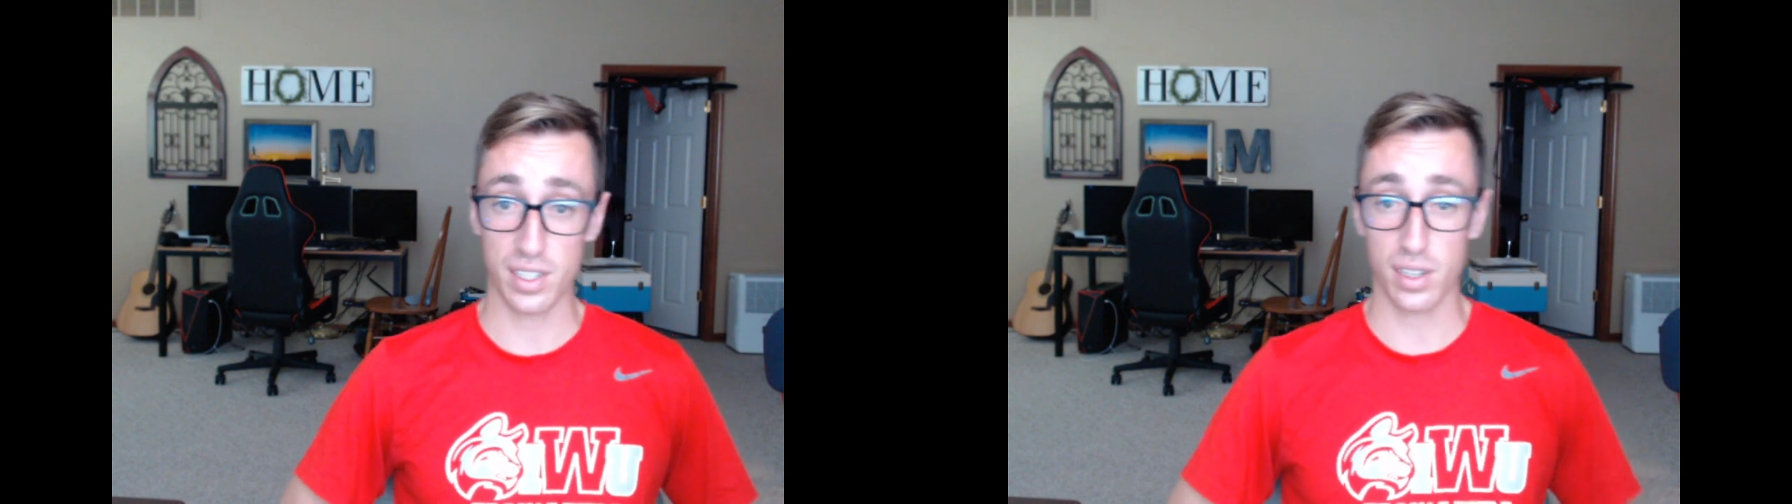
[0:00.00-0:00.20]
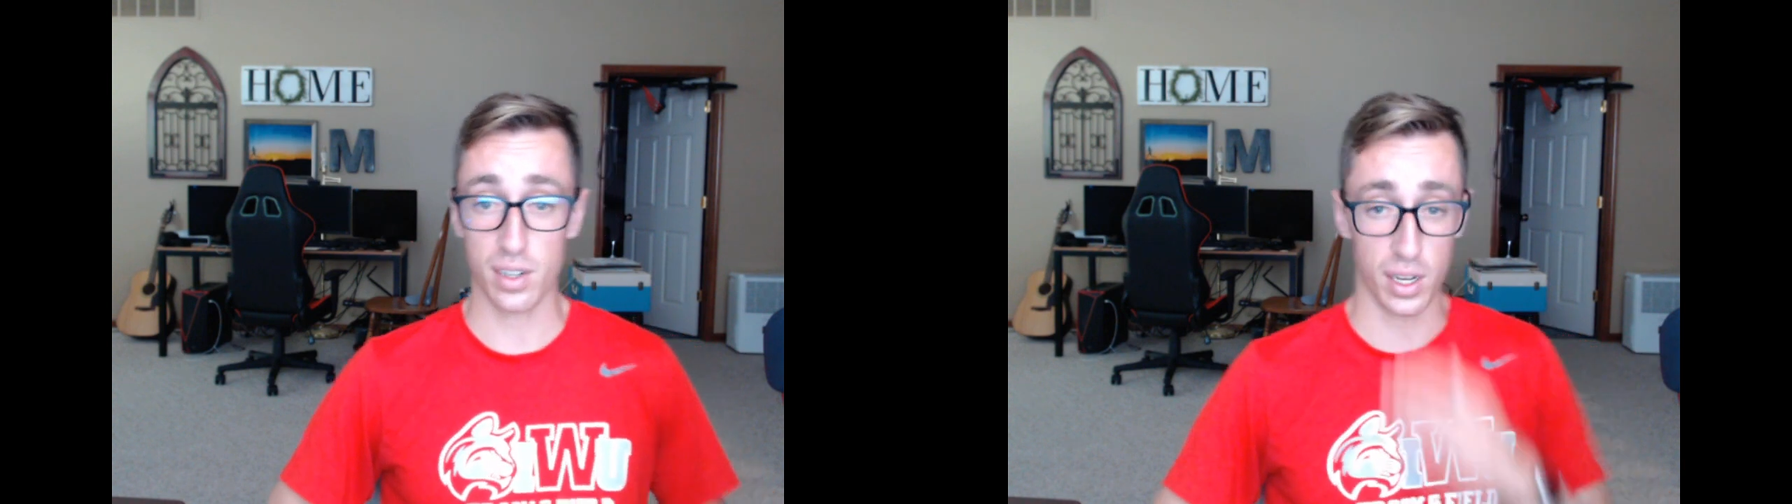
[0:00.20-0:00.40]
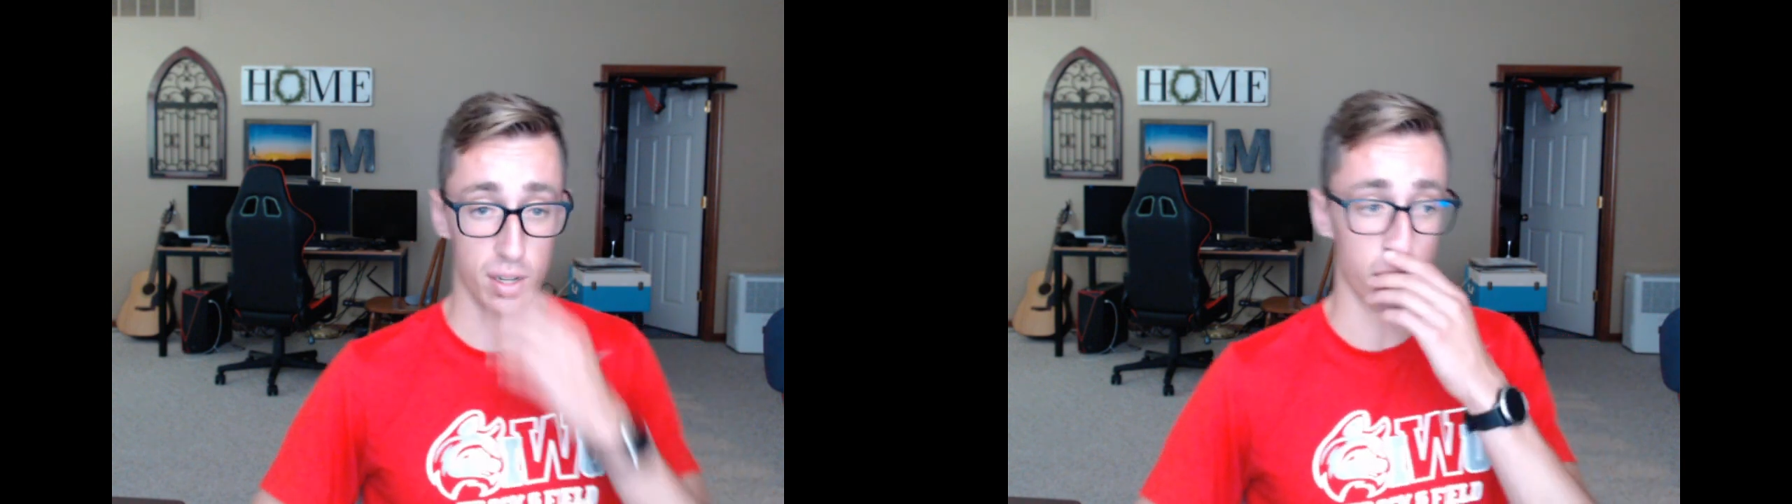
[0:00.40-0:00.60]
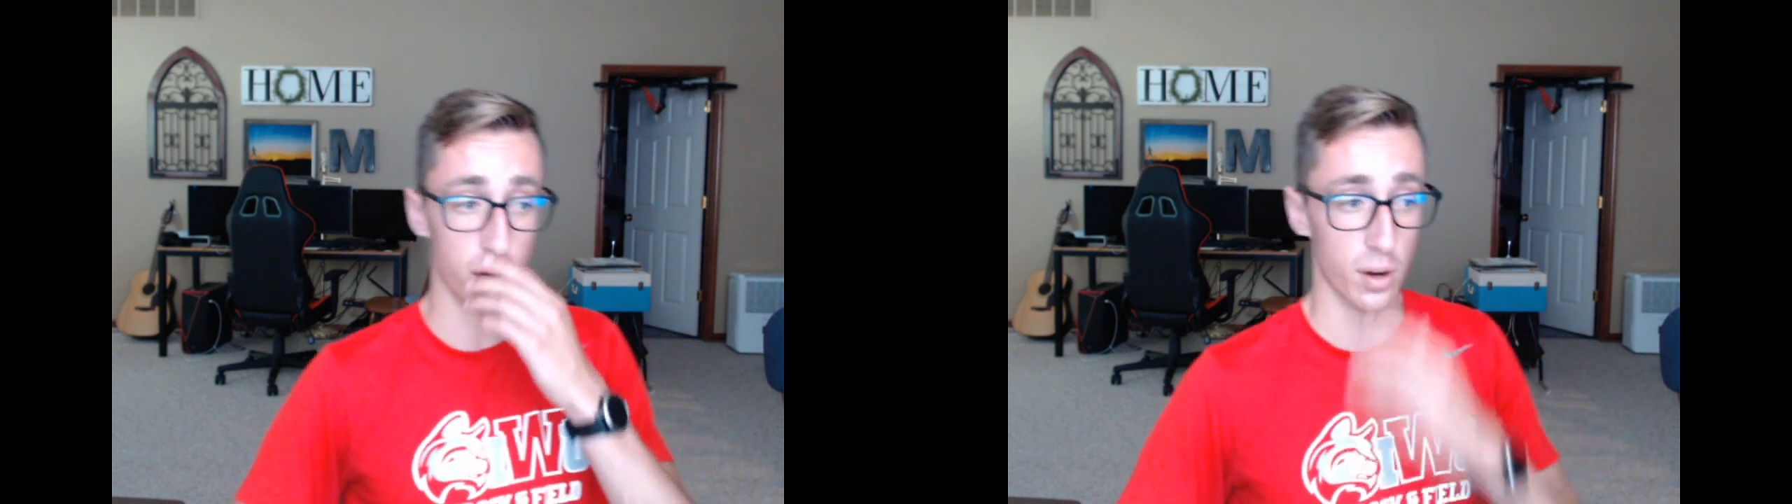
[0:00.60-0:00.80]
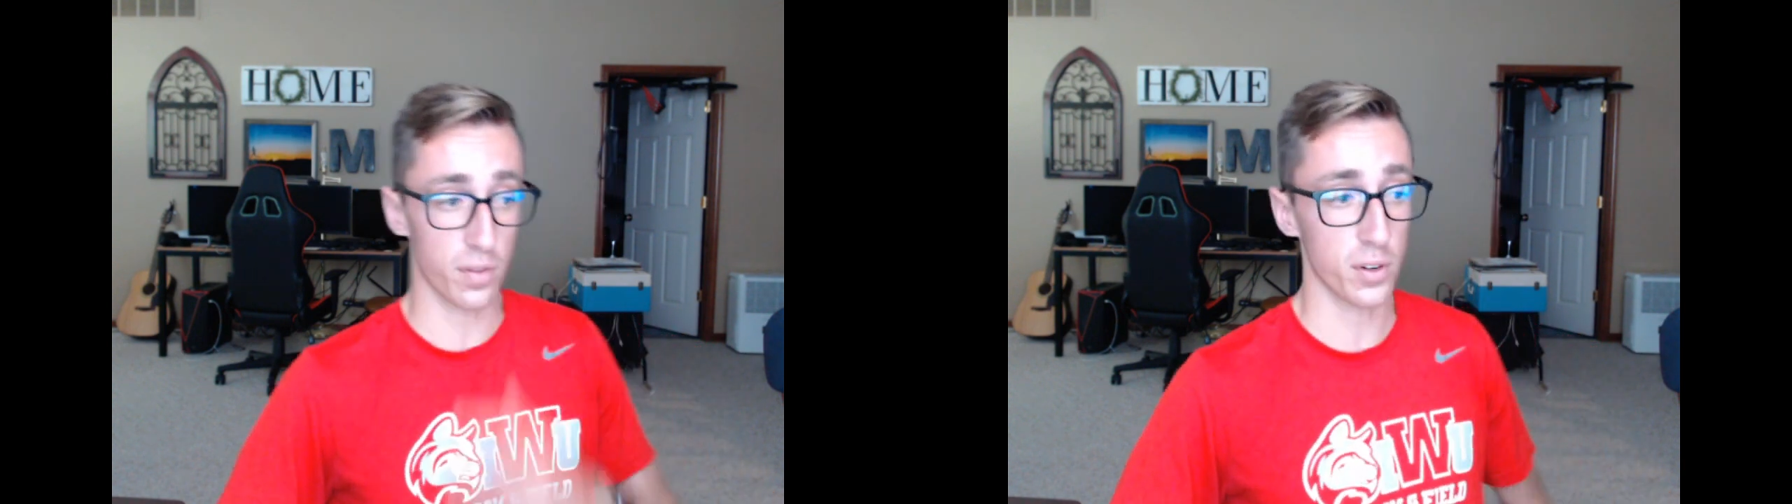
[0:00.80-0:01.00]
like uh,
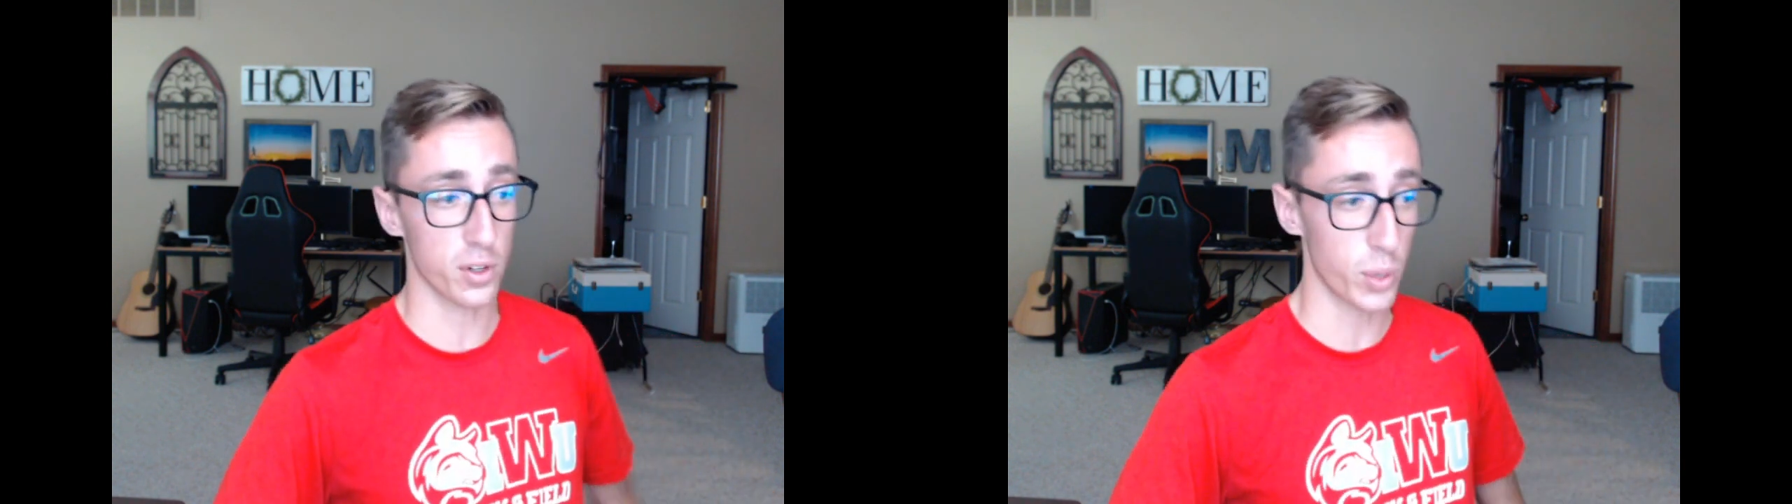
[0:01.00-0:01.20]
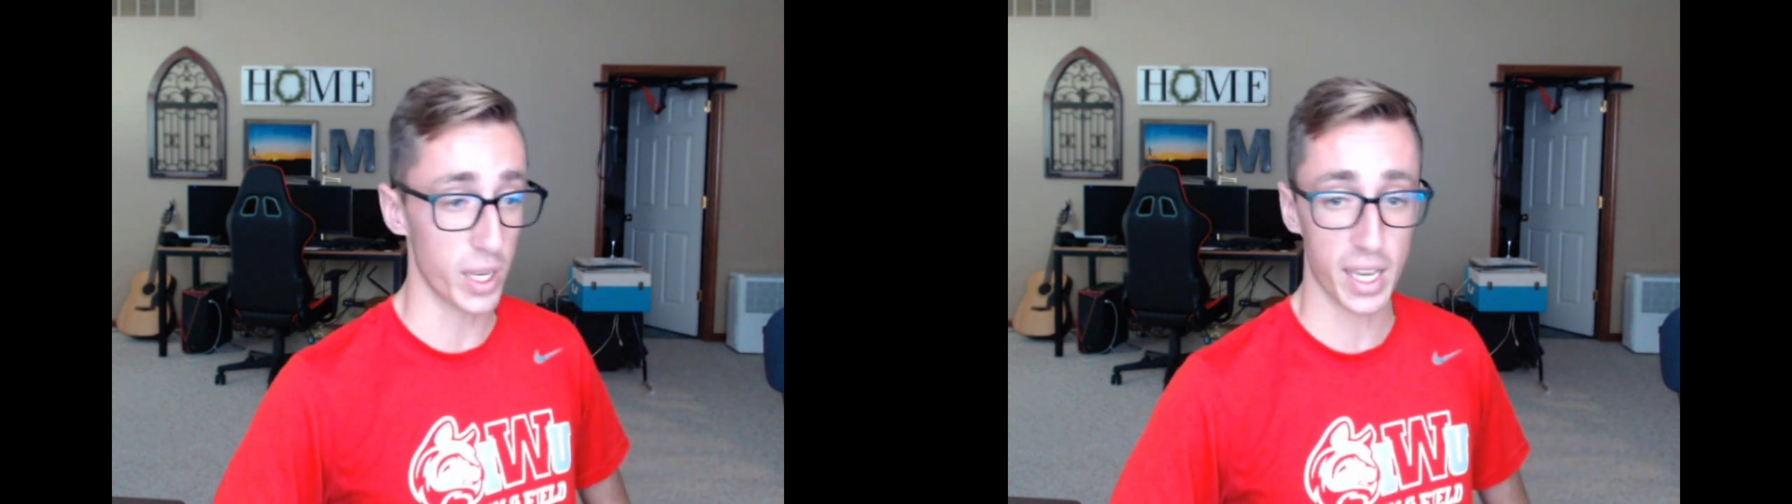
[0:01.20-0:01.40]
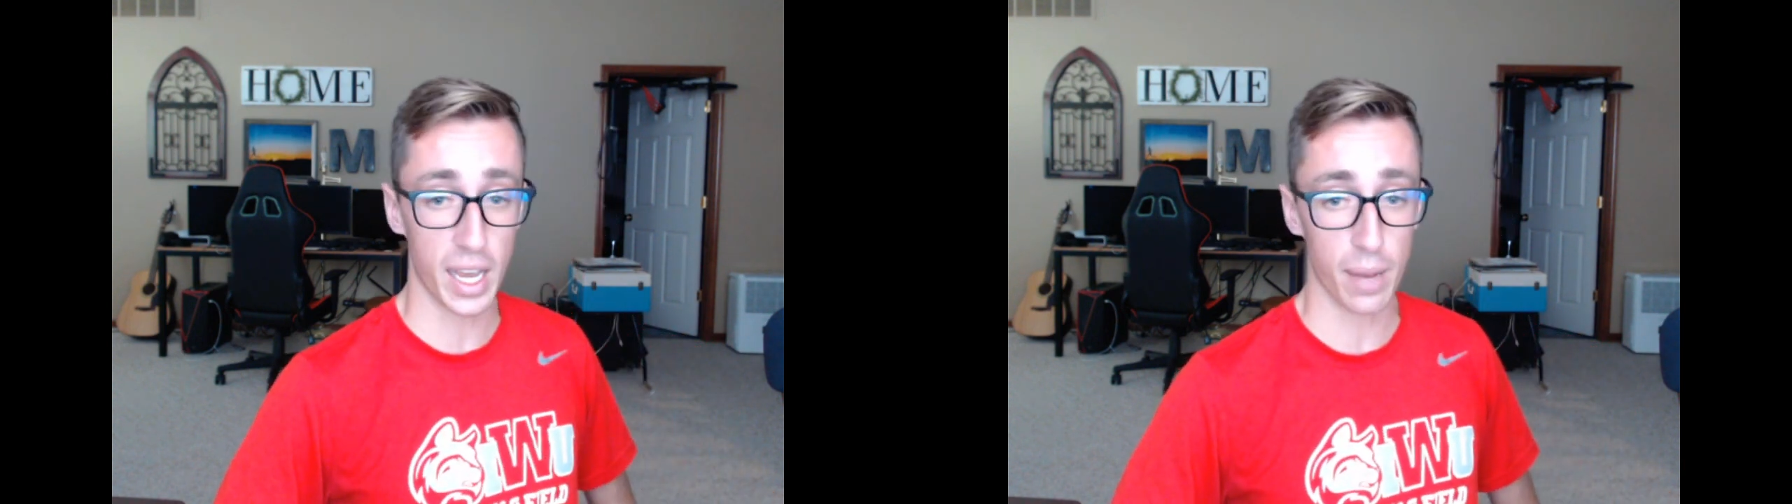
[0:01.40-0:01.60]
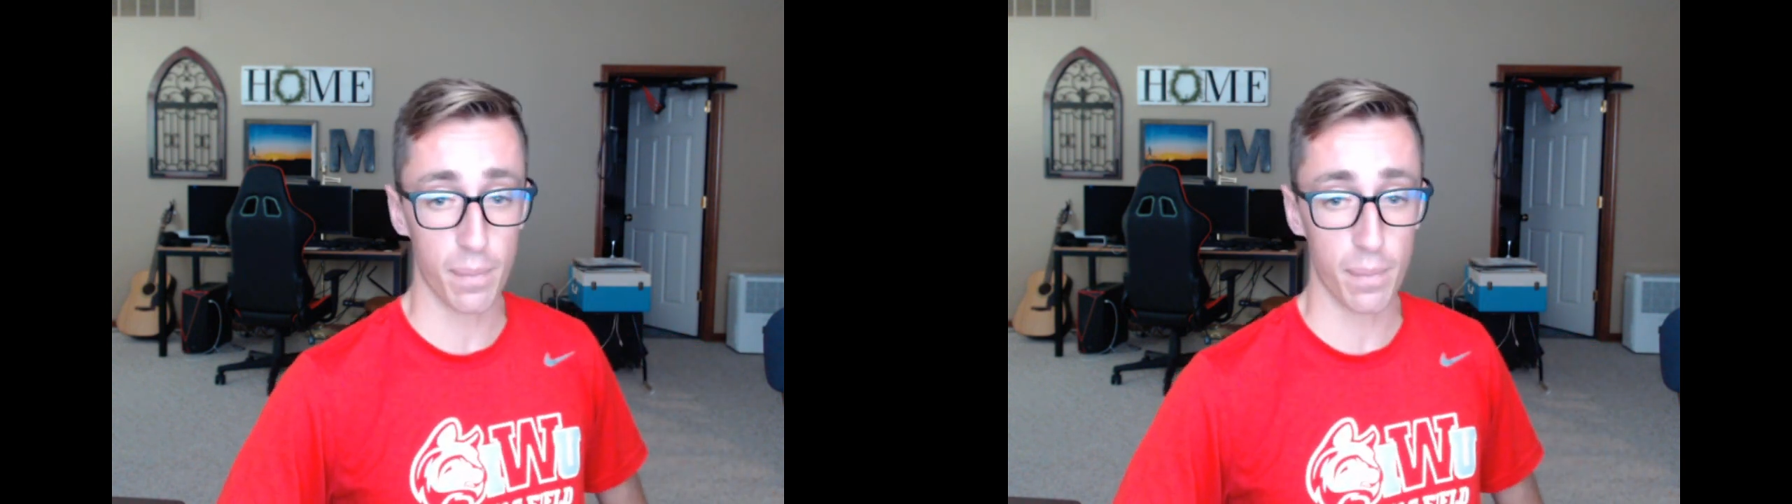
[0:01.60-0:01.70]
our first week at camp.